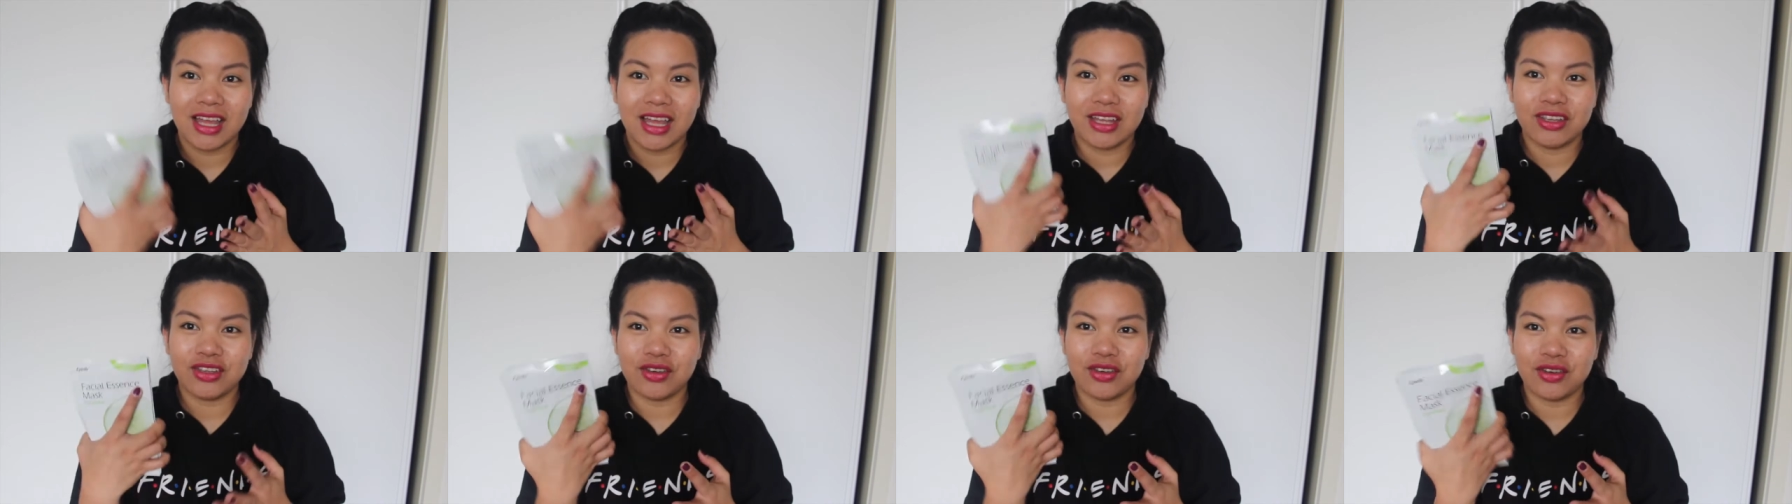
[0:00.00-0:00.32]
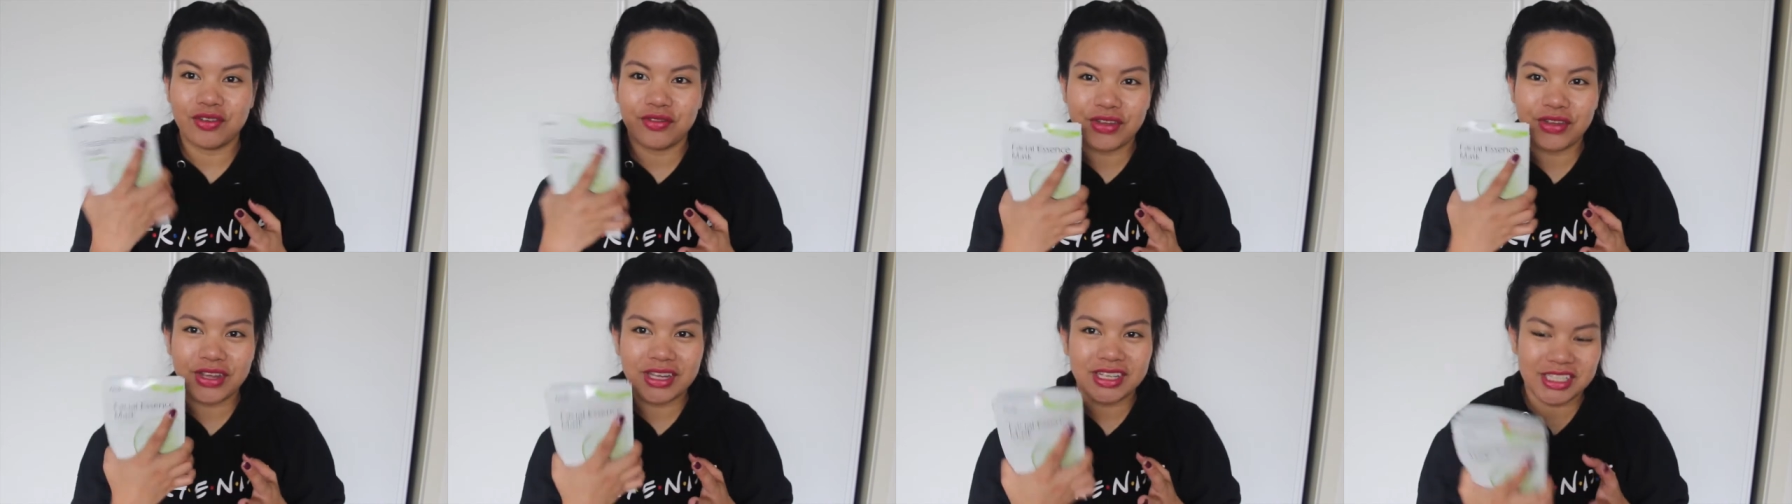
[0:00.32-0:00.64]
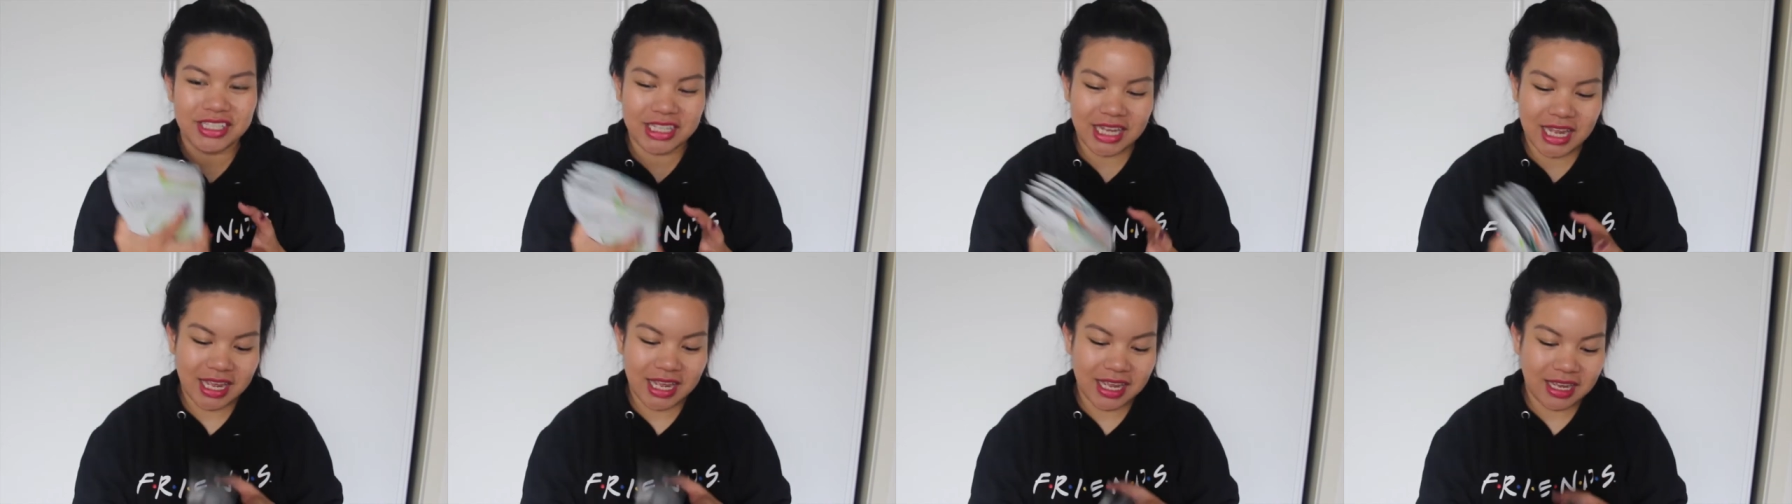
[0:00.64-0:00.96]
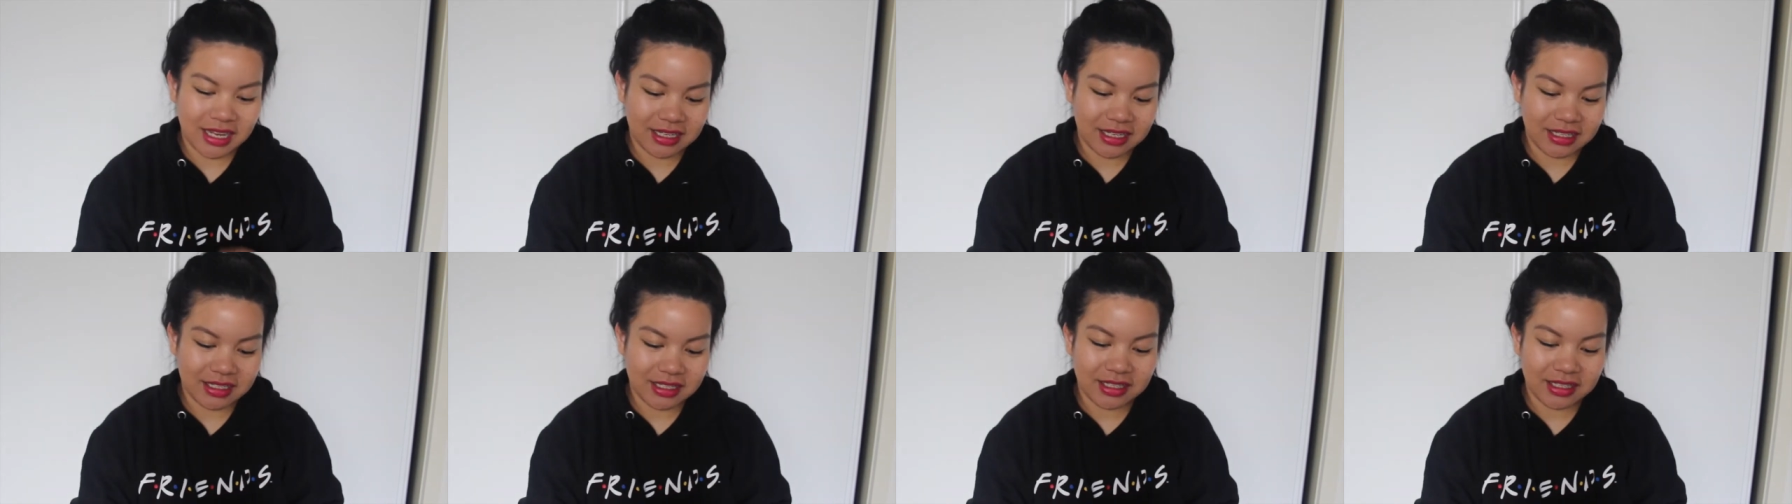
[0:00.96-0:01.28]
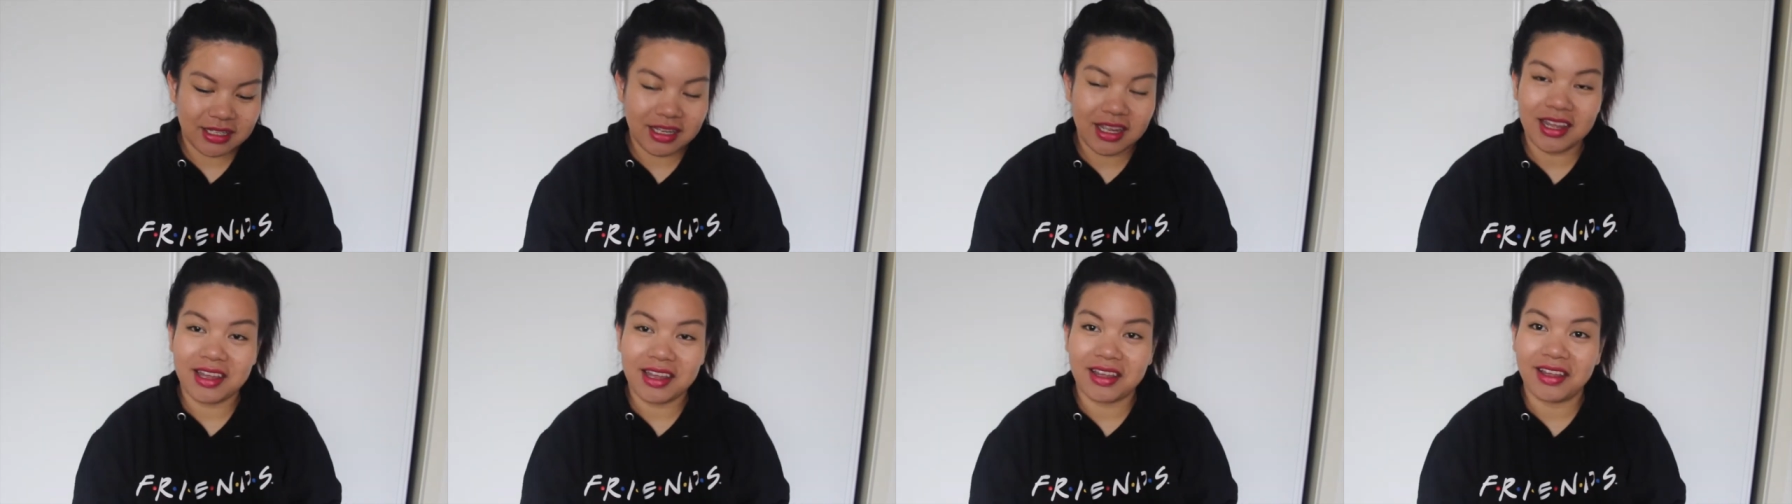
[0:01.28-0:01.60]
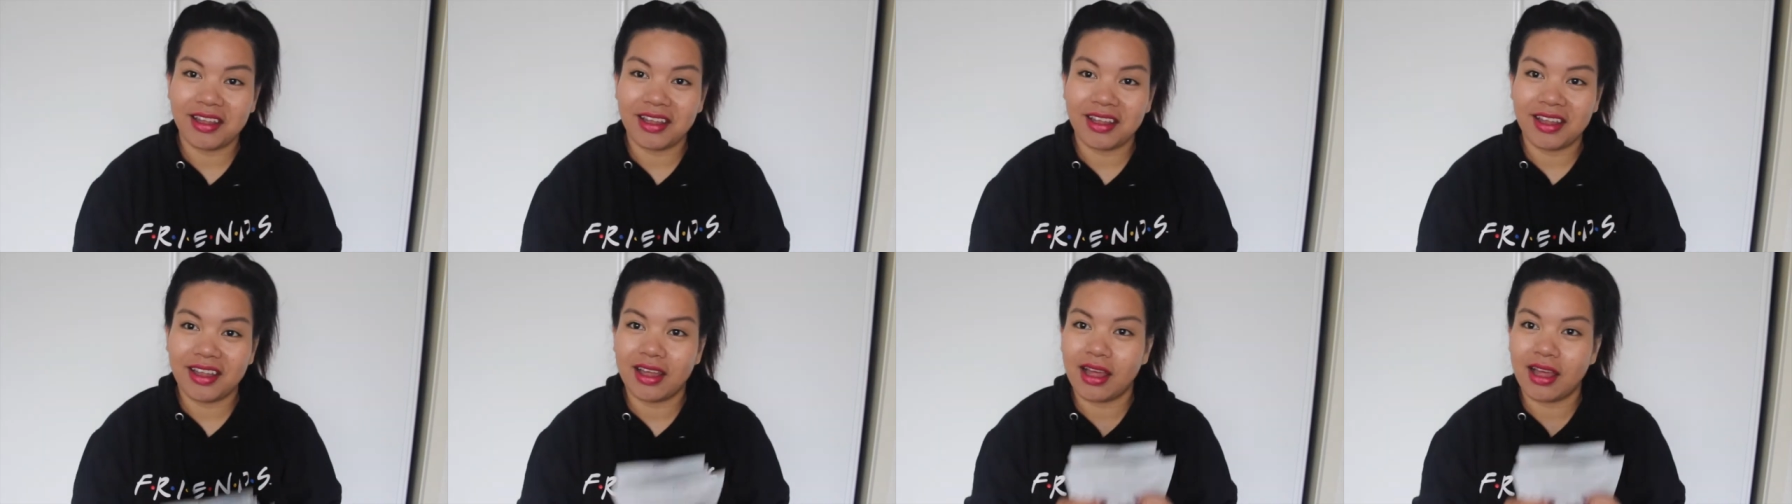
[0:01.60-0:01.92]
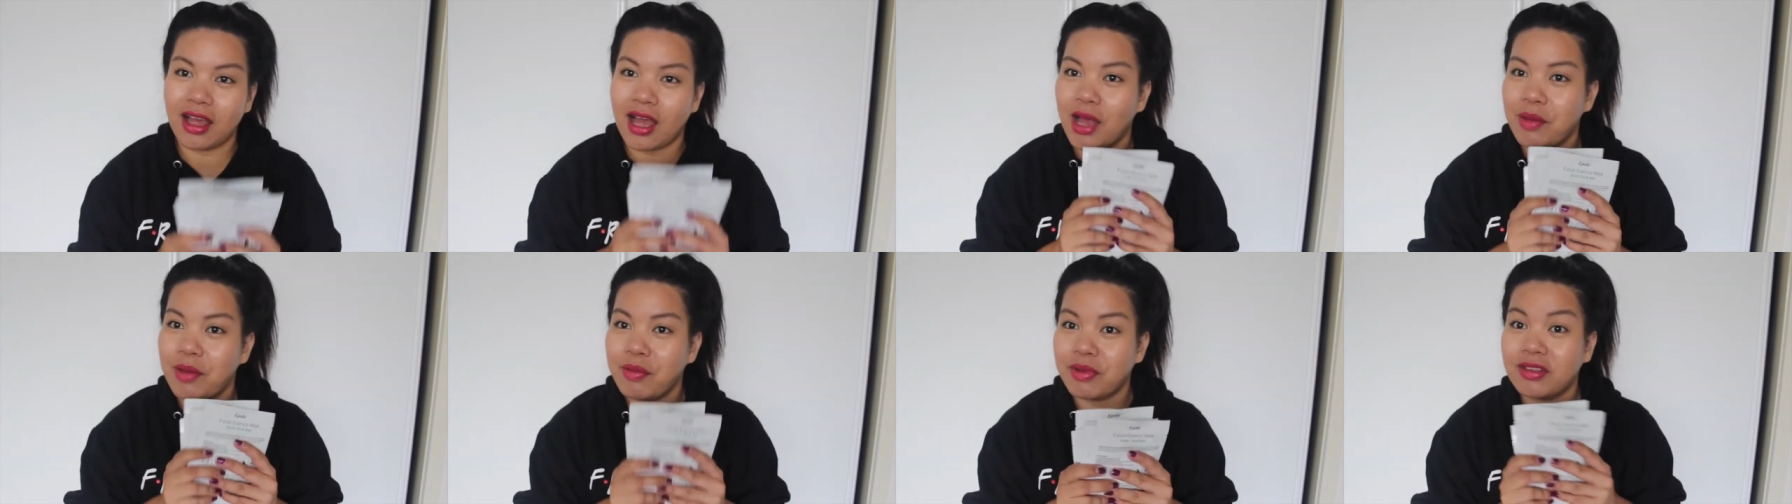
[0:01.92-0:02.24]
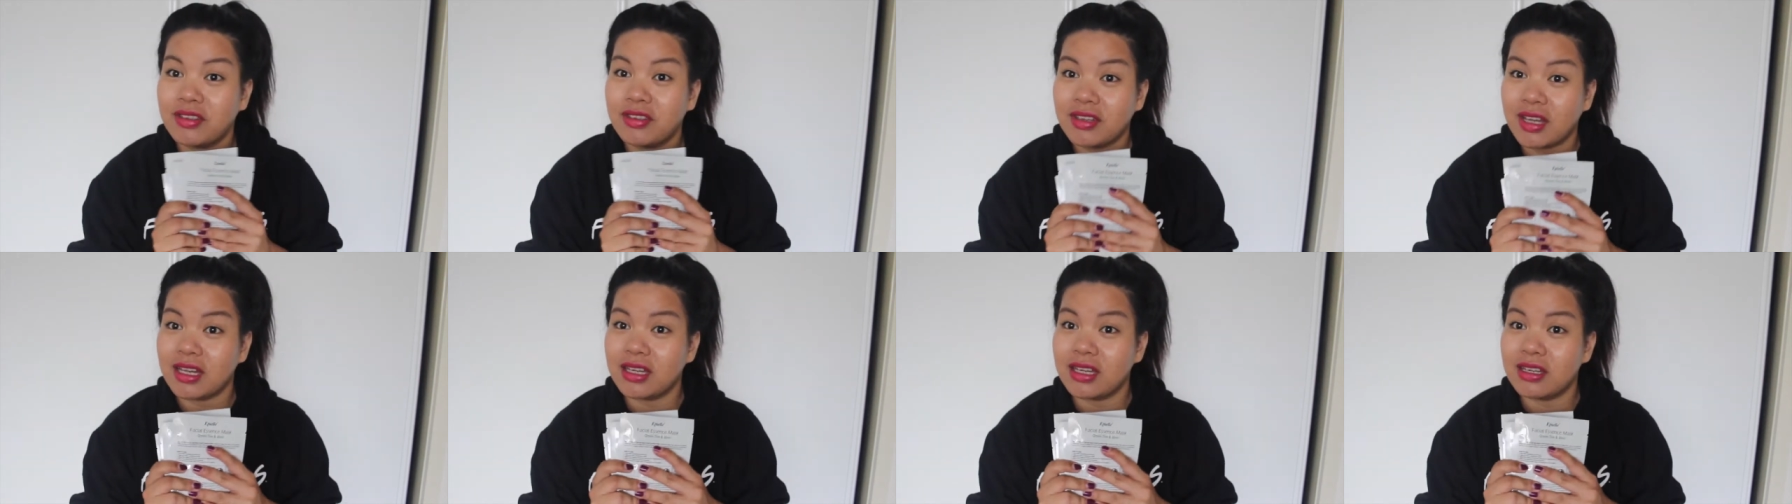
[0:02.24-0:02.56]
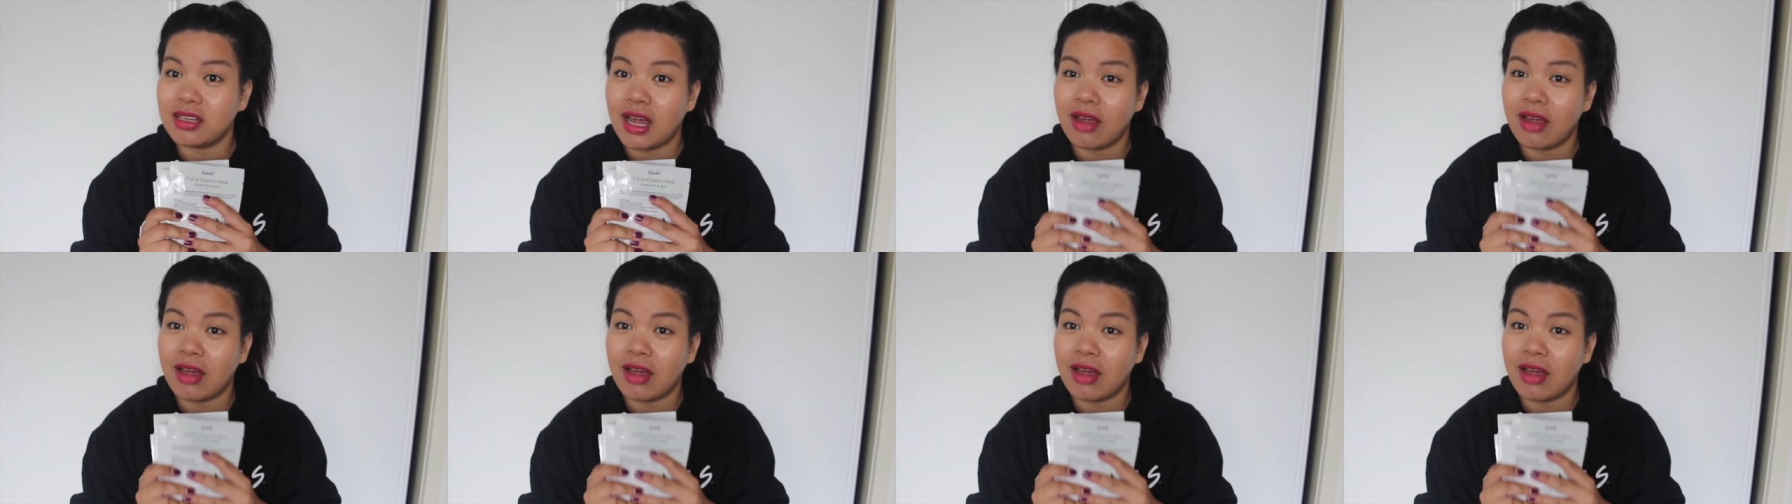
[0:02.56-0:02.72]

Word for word: two of each and yeah, I'm excited.